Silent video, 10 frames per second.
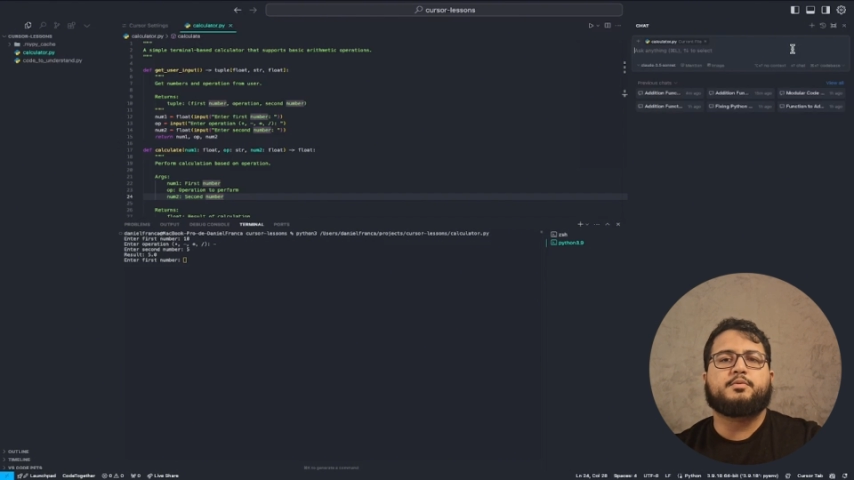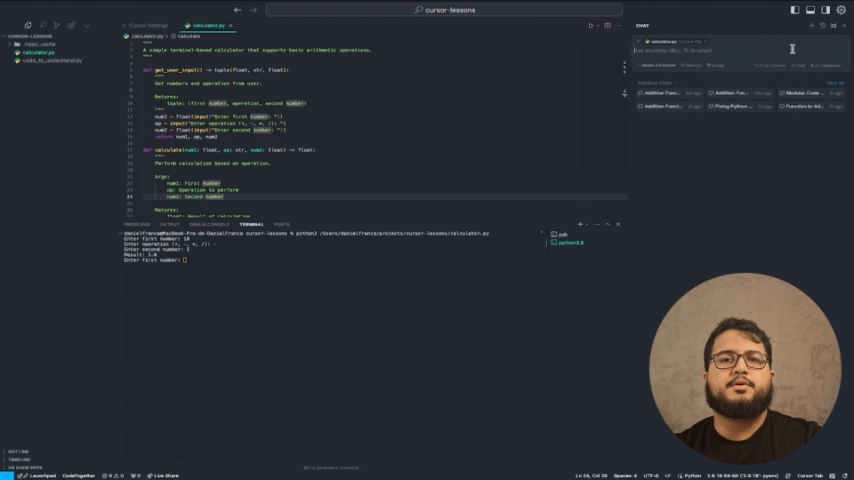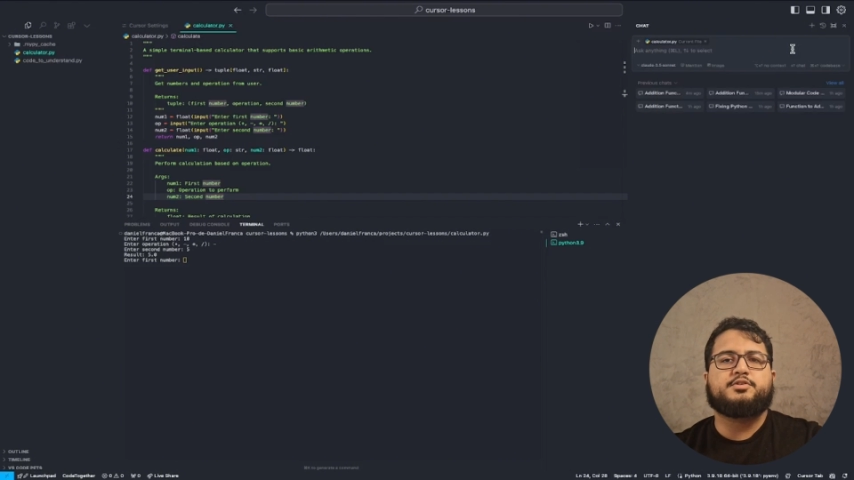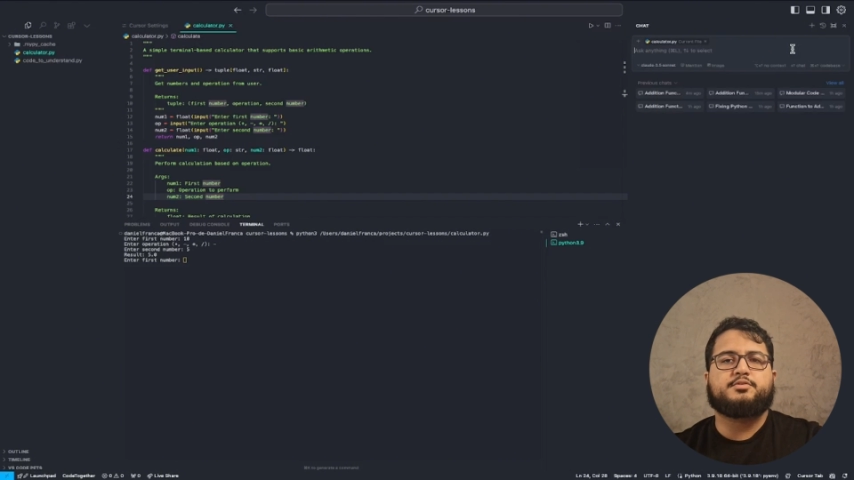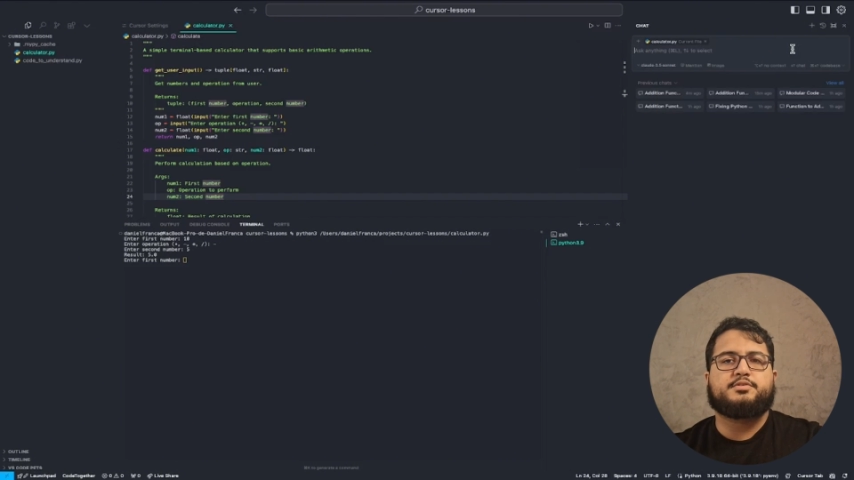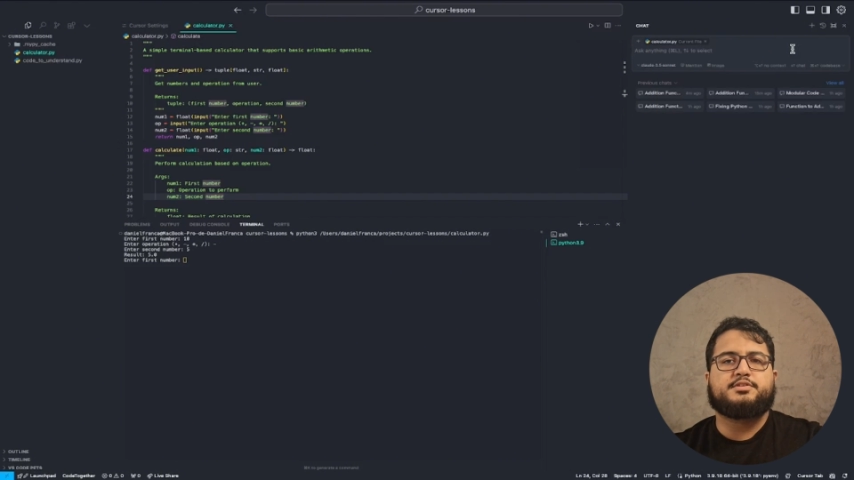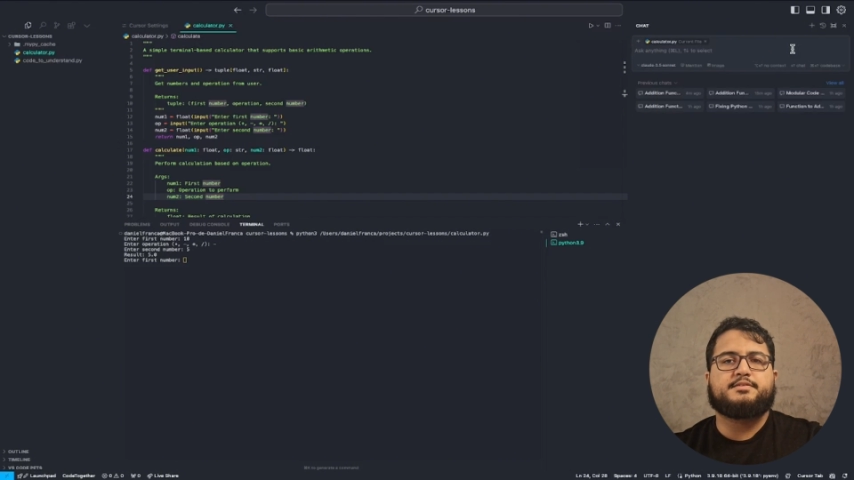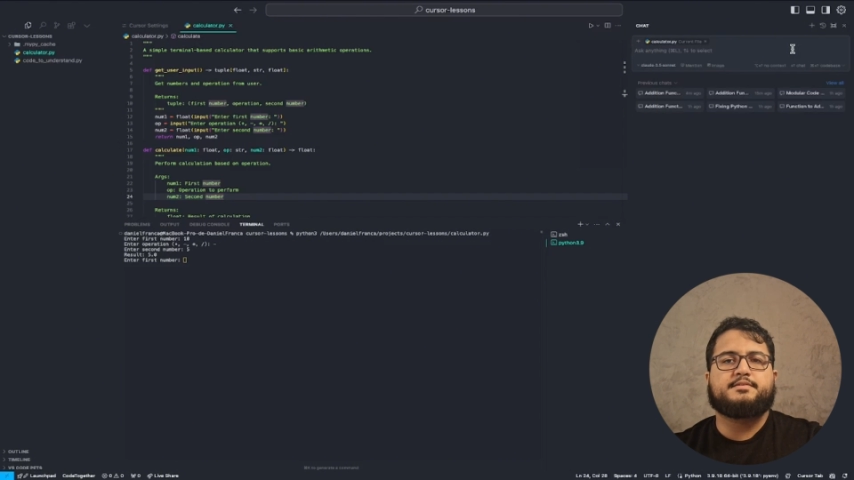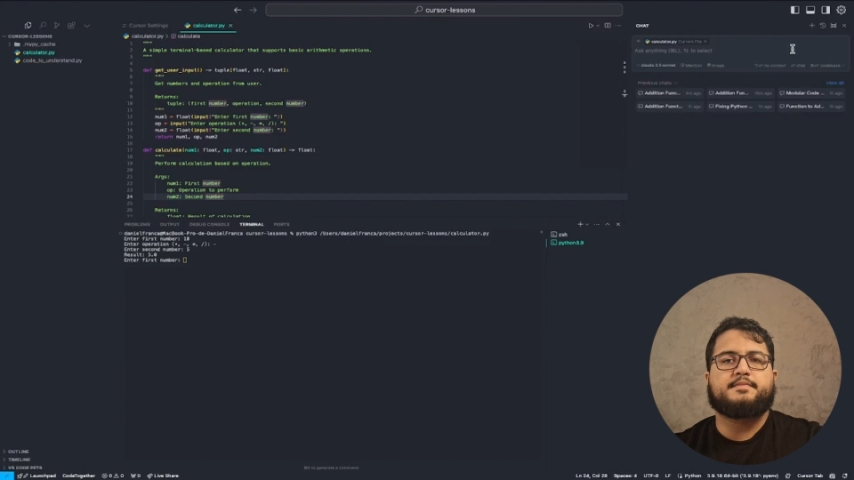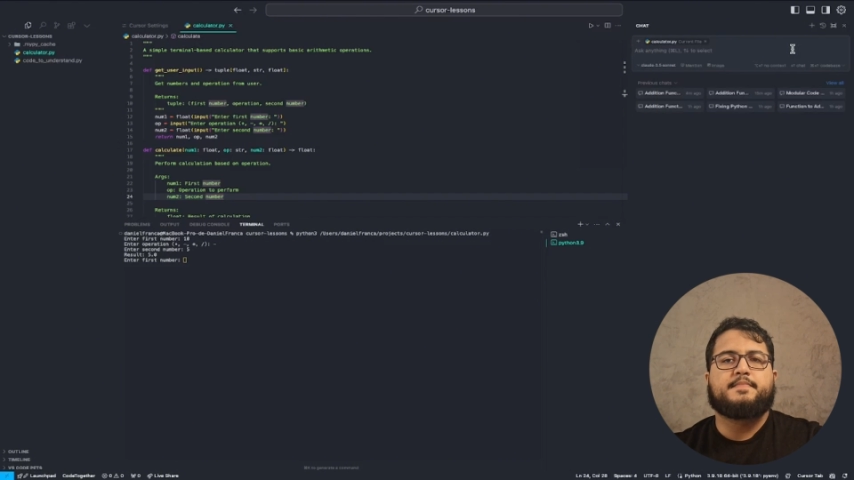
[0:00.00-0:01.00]
modules
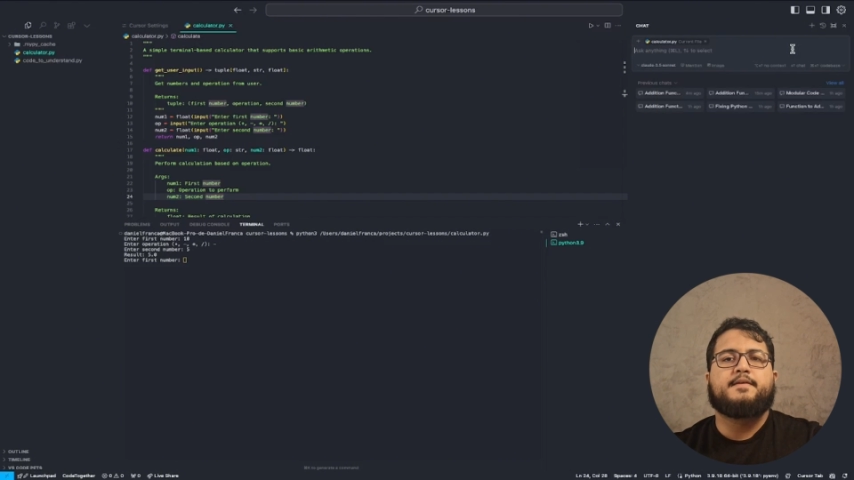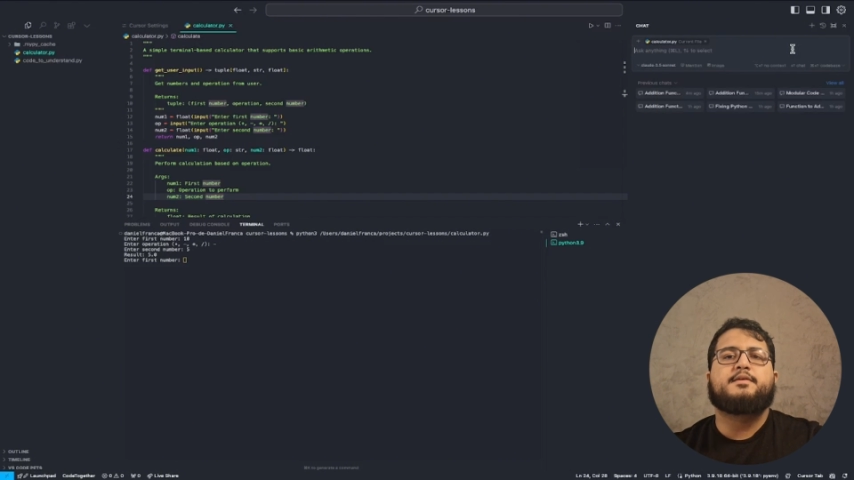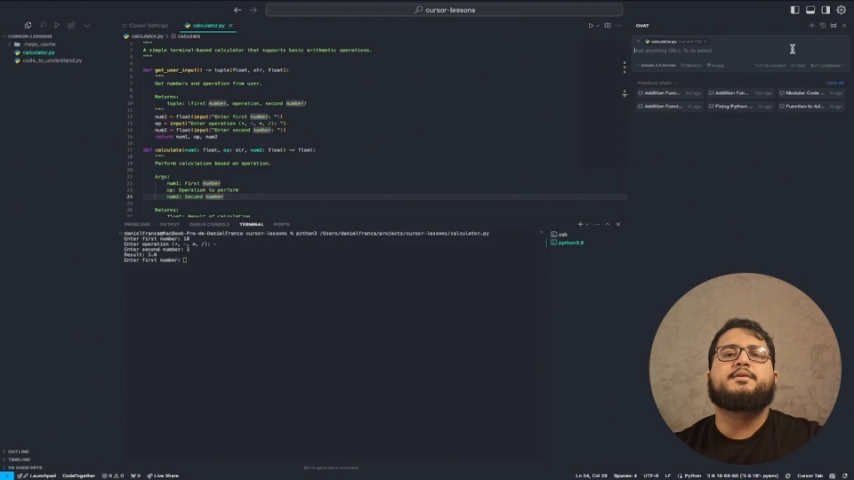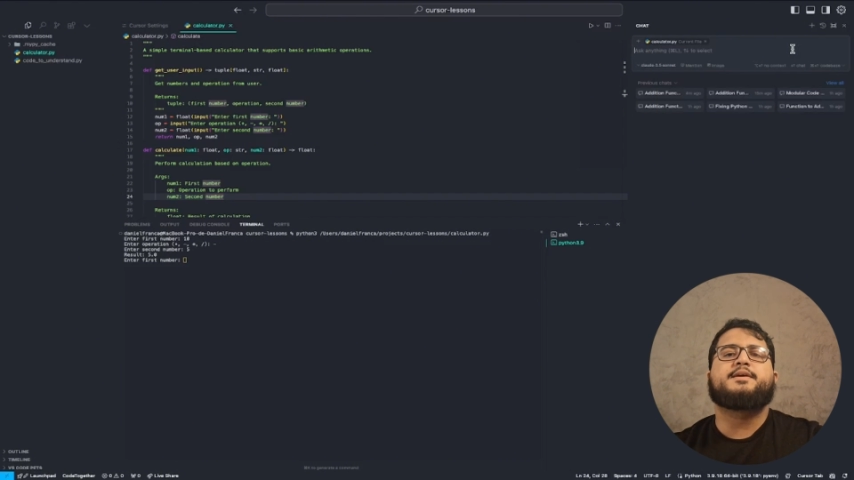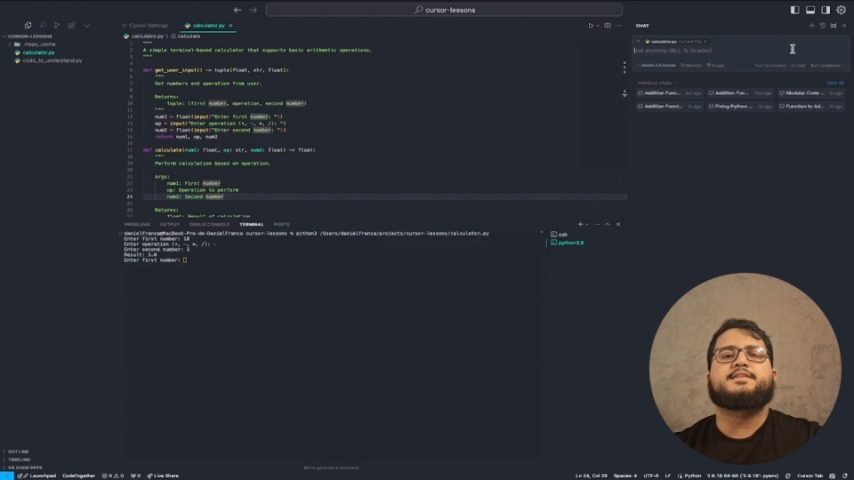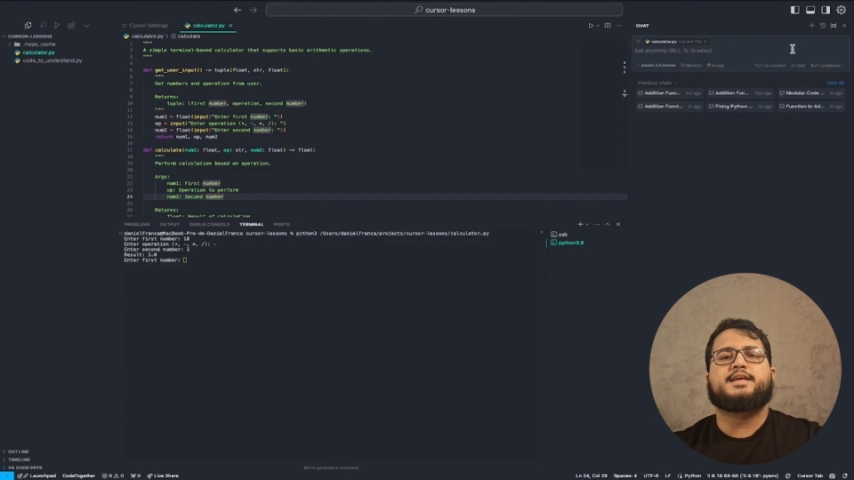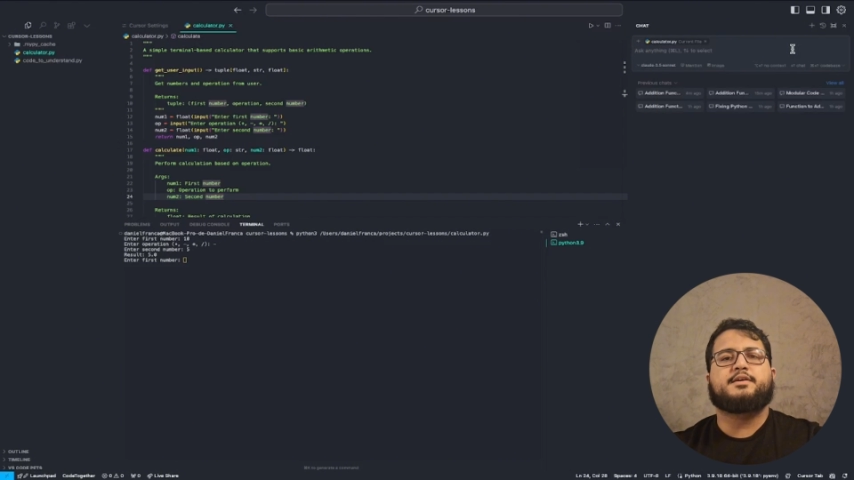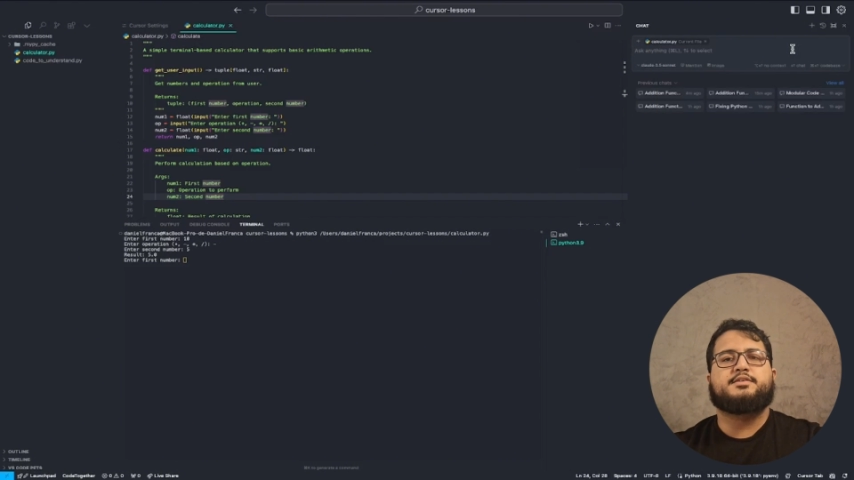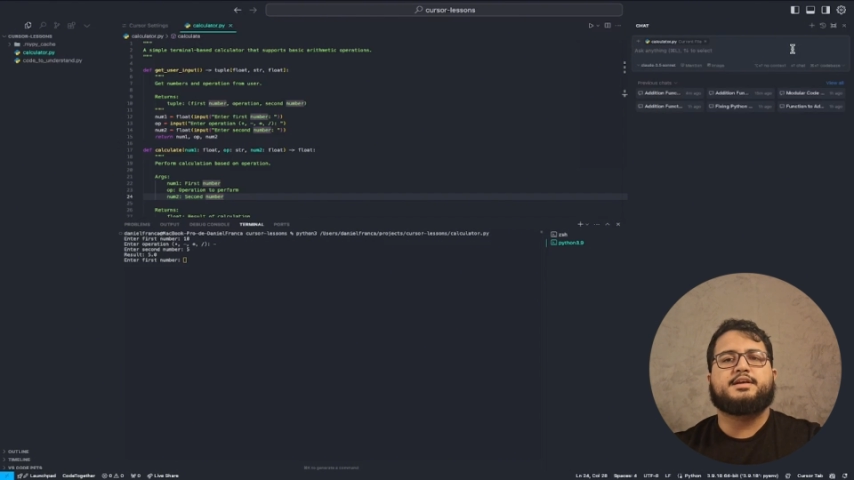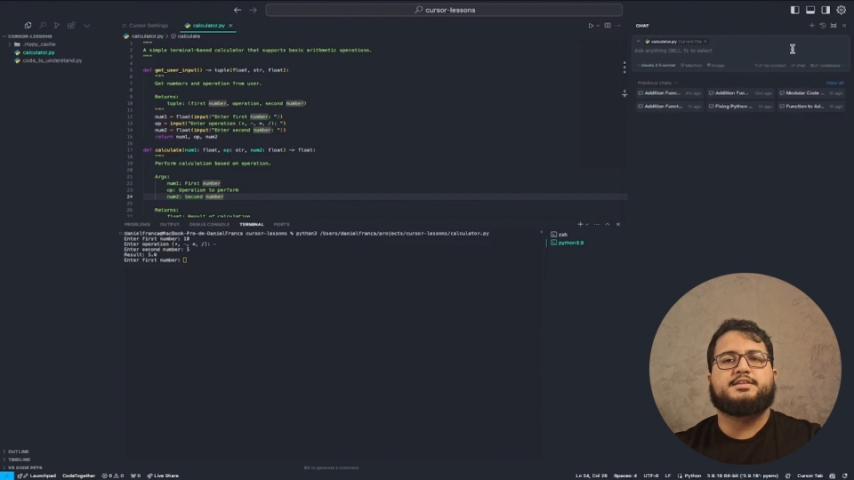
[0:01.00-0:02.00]
to this
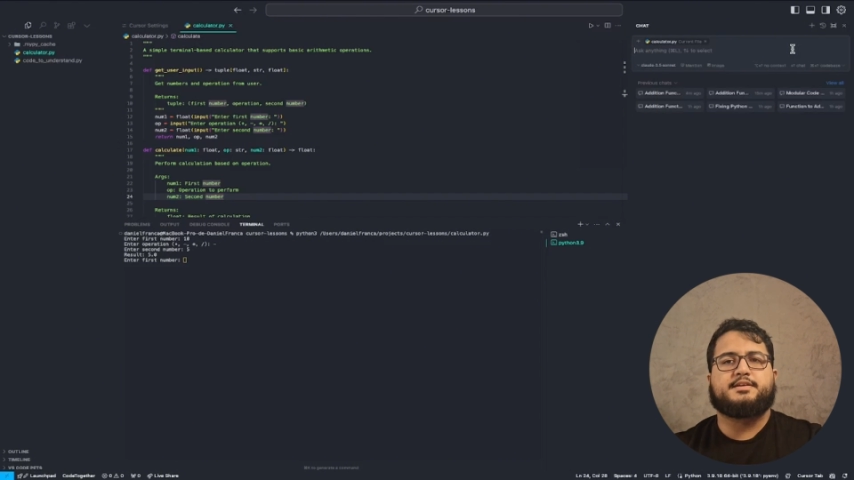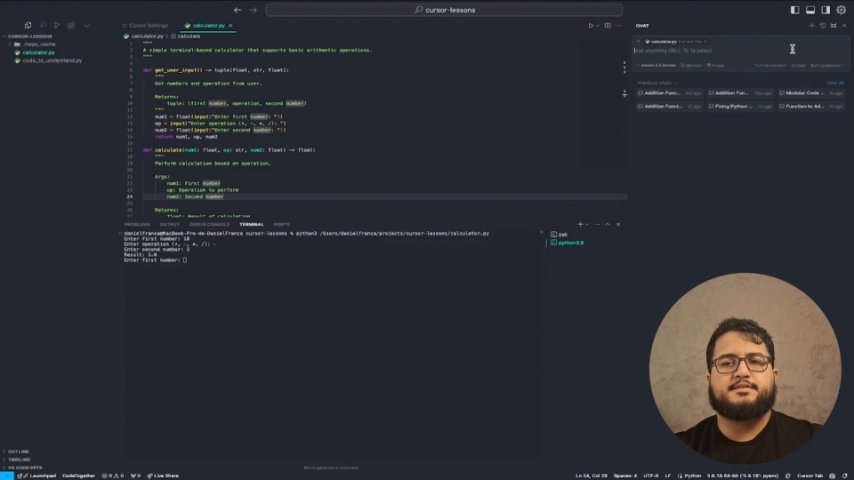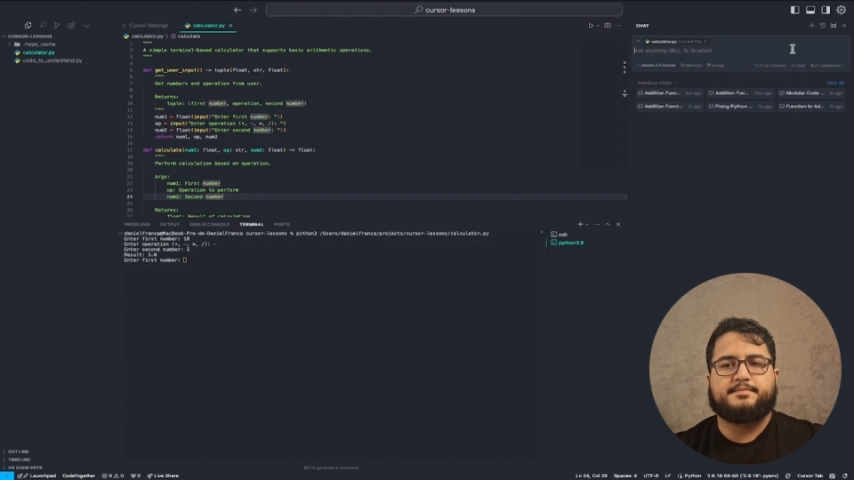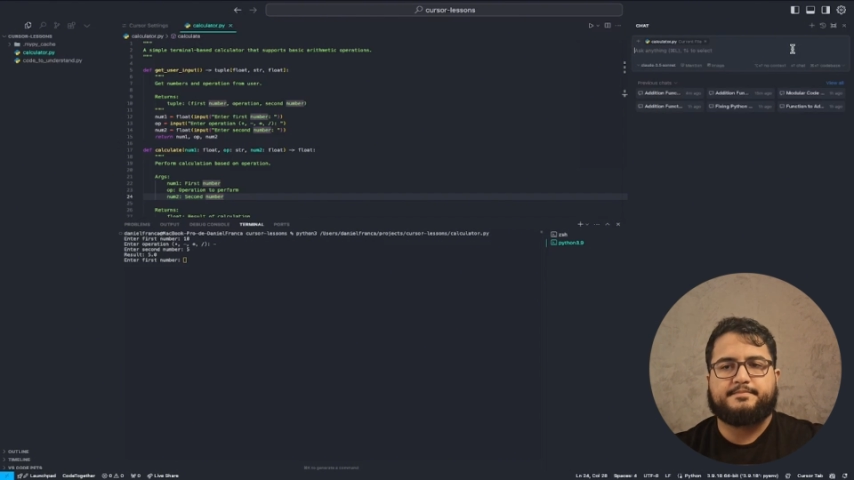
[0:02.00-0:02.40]
calculator.